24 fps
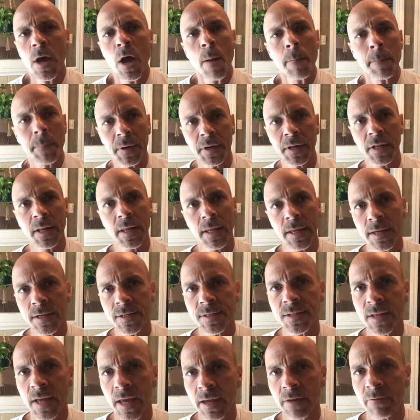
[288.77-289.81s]
but it is
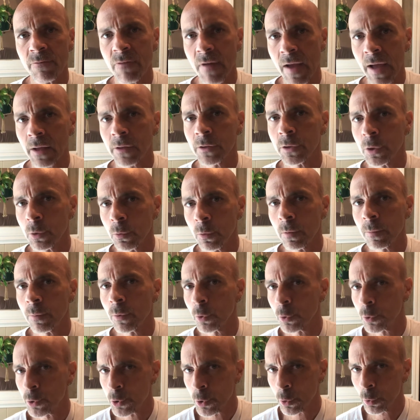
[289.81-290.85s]
a valuable
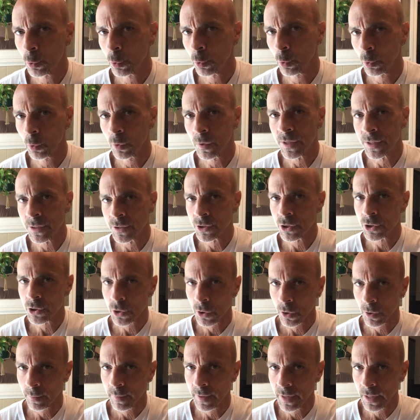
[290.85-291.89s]
tool in
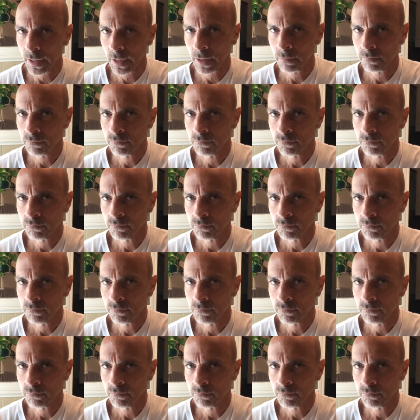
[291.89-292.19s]
determining